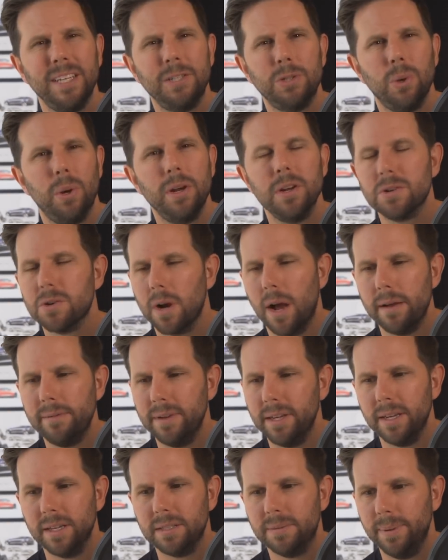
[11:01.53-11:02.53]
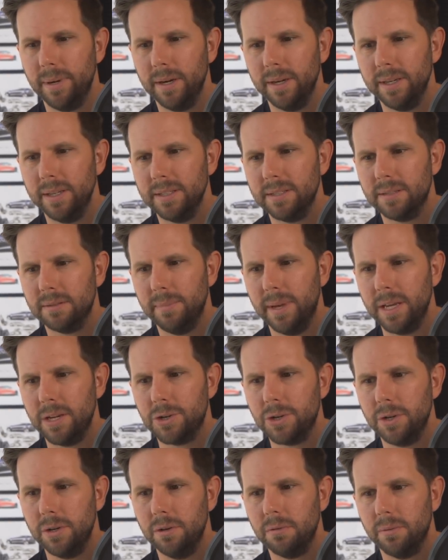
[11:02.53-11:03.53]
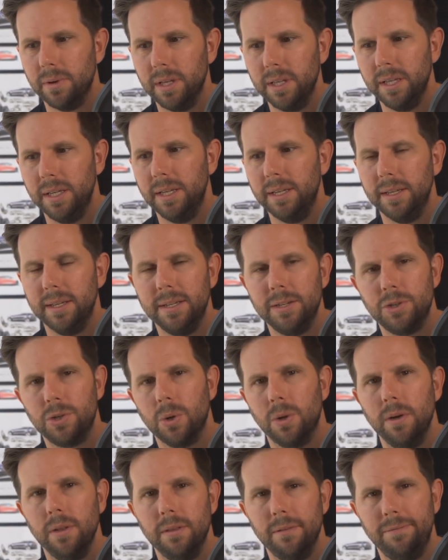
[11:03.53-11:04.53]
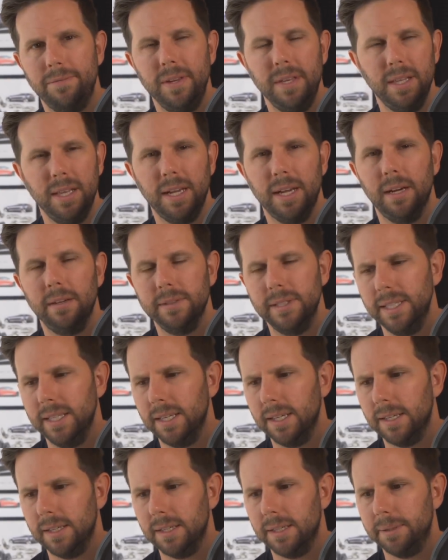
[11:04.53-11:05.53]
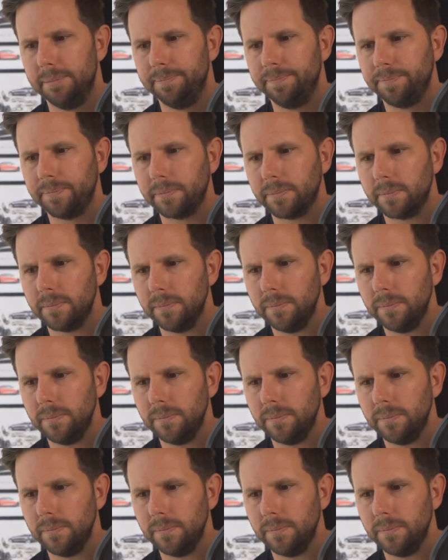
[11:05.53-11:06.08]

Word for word: Enjoy your driving experience. Make sure you really enjoy the feeling of it. Um,